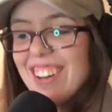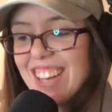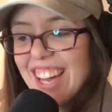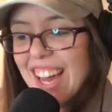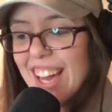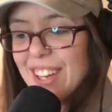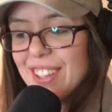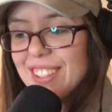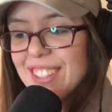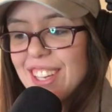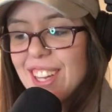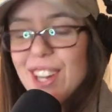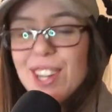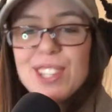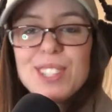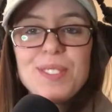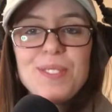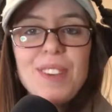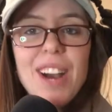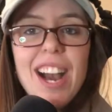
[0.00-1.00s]
Okay,
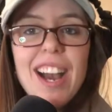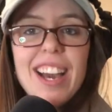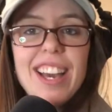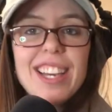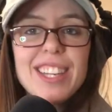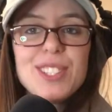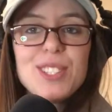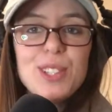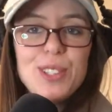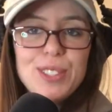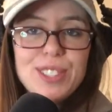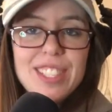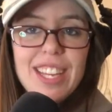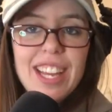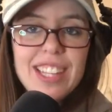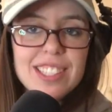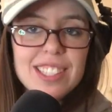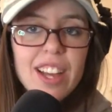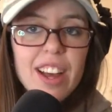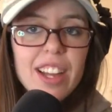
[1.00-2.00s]
here's my two
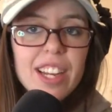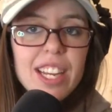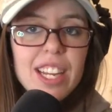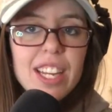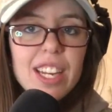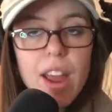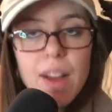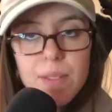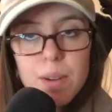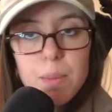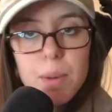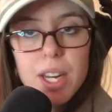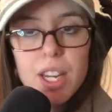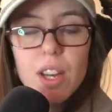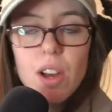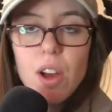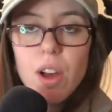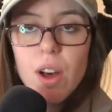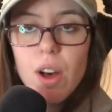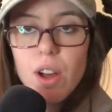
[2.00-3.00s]
cents on it.
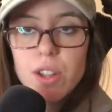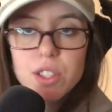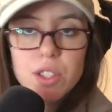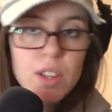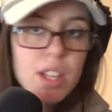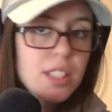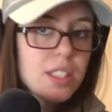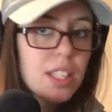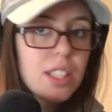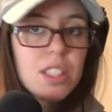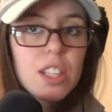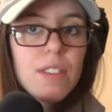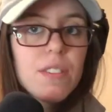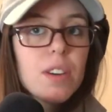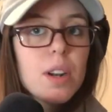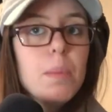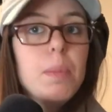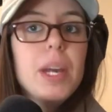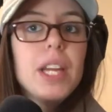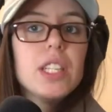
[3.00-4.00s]
Everybody also has like
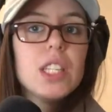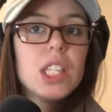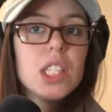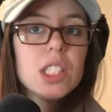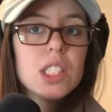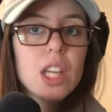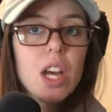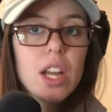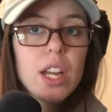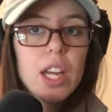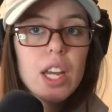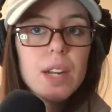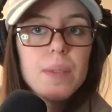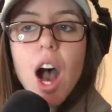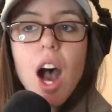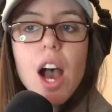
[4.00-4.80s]
different opinions on it.